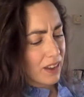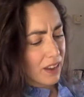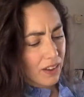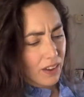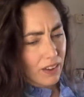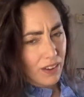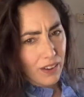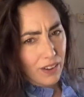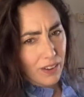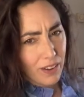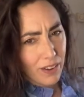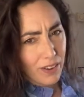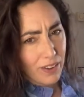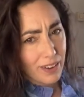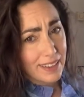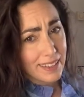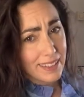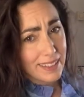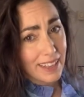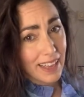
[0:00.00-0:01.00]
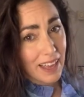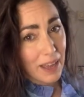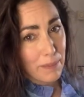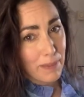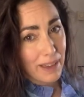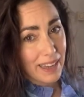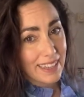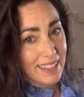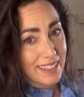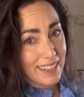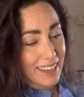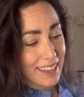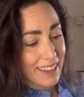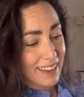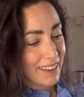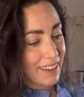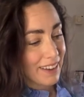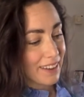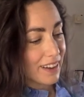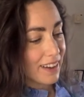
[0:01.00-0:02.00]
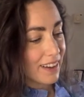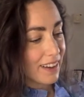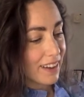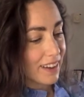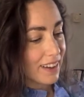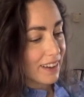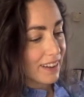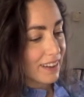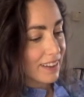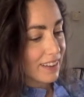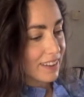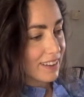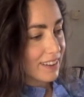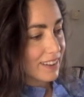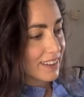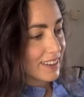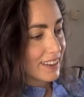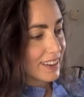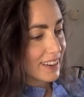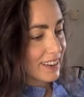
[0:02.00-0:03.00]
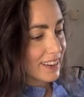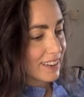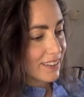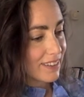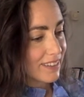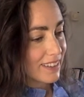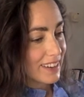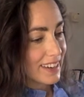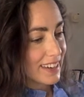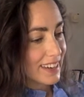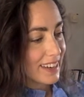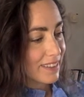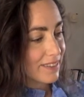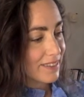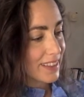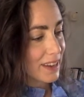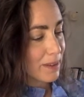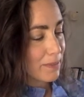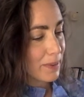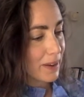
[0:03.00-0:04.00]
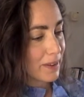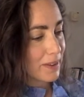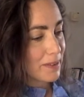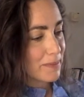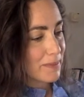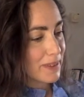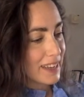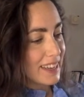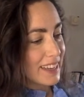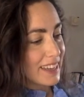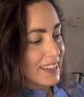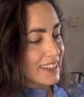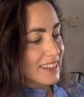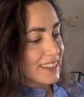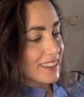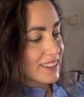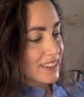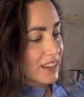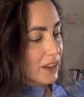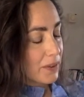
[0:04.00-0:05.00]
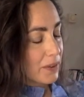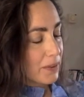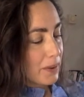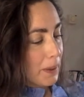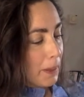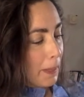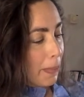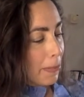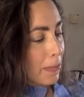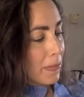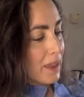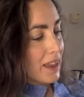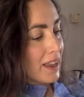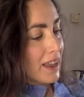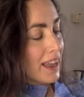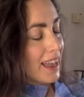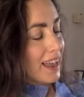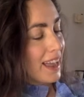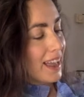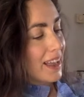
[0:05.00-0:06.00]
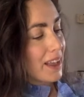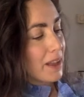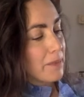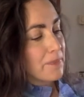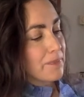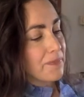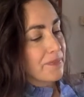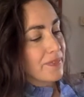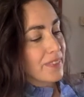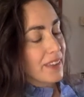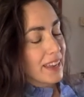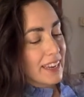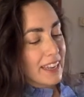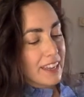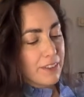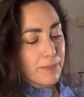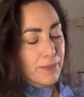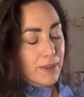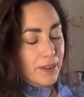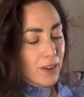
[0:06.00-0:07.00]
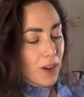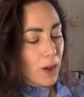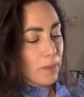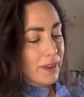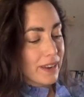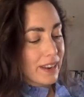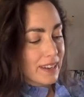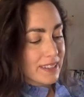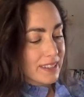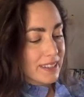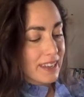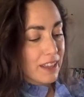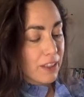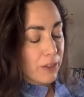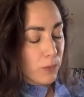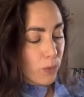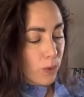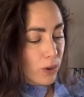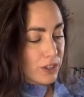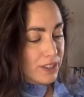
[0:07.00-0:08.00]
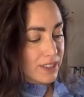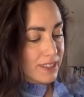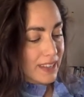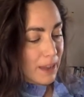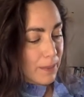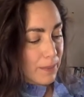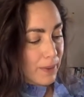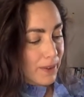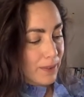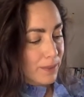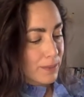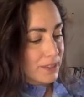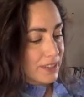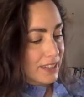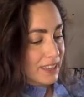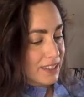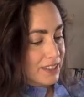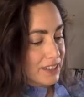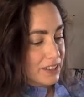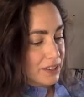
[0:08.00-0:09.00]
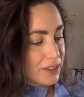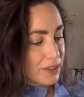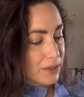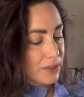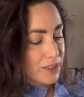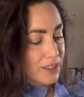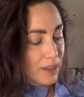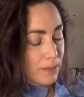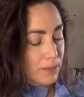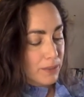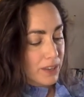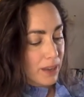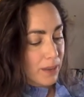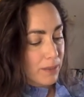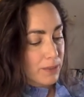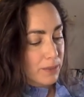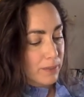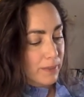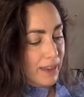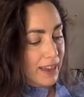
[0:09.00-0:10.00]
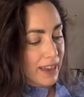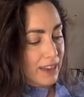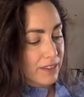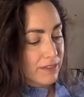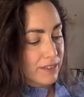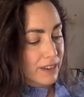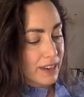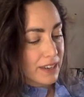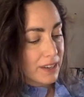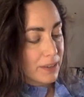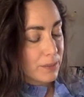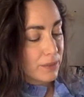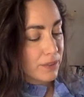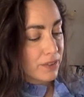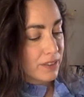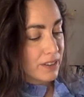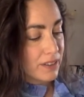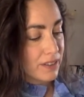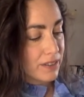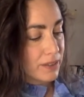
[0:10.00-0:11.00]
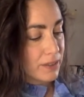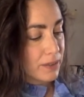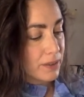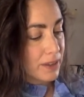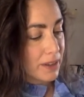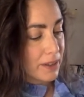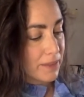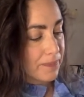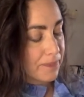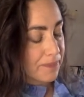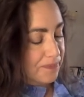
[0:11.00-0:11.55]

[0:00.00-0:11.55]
Oh, isn't that amazing? Oh, really love that poem. So leave me a comment underneath. What does that poem say to you? Sometimes a Man, Rainer Maria Rilke.